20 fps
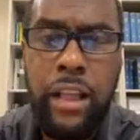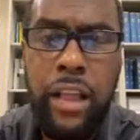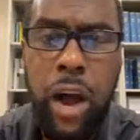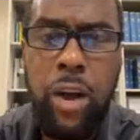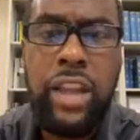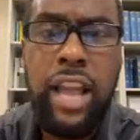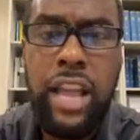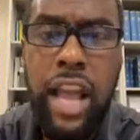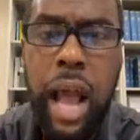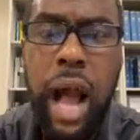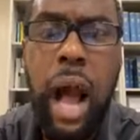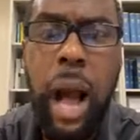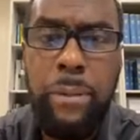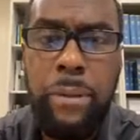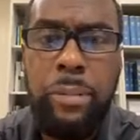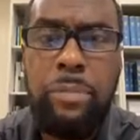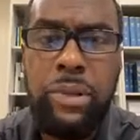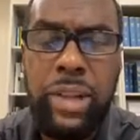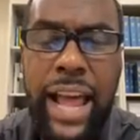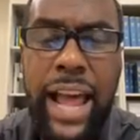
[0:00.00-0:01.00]
Okay, I'm
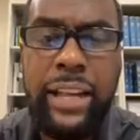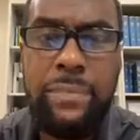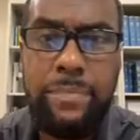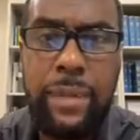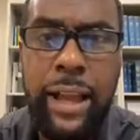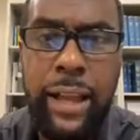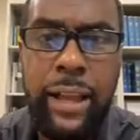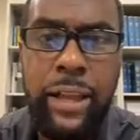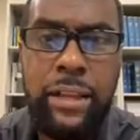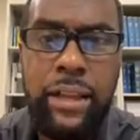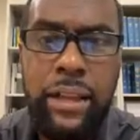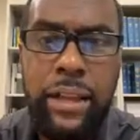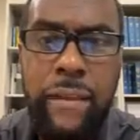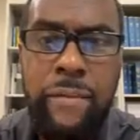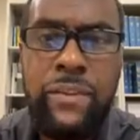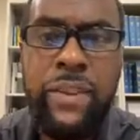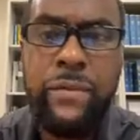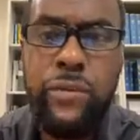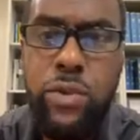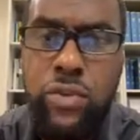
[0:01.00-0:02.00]
a black man.
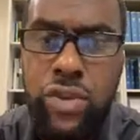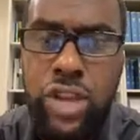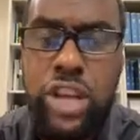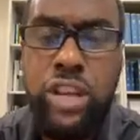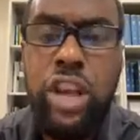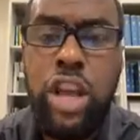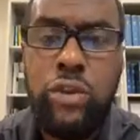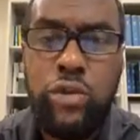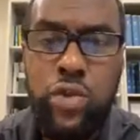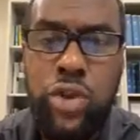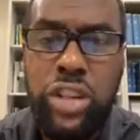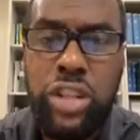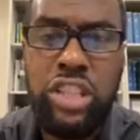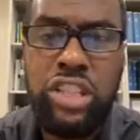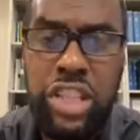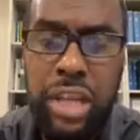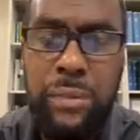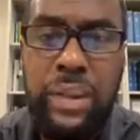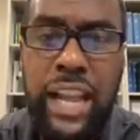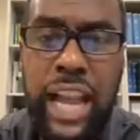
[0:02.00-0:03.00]
If you think you can
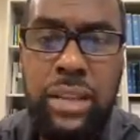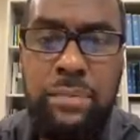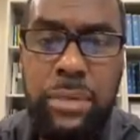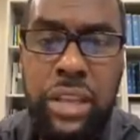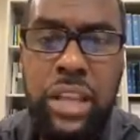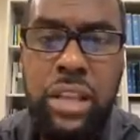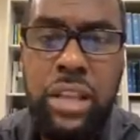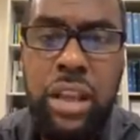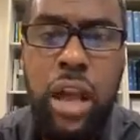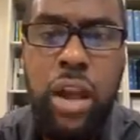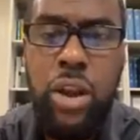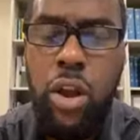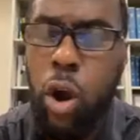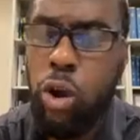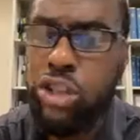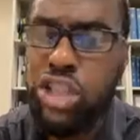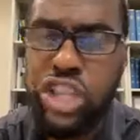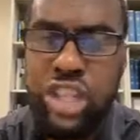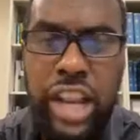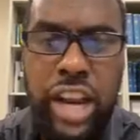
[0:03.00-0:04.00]
intimidate me
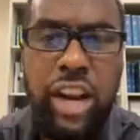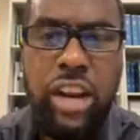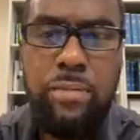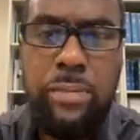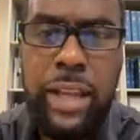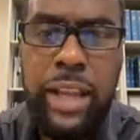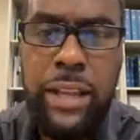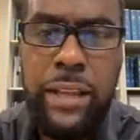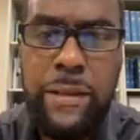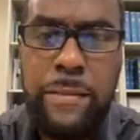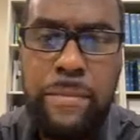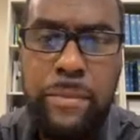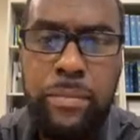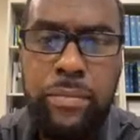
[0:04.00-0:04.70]
or scare me,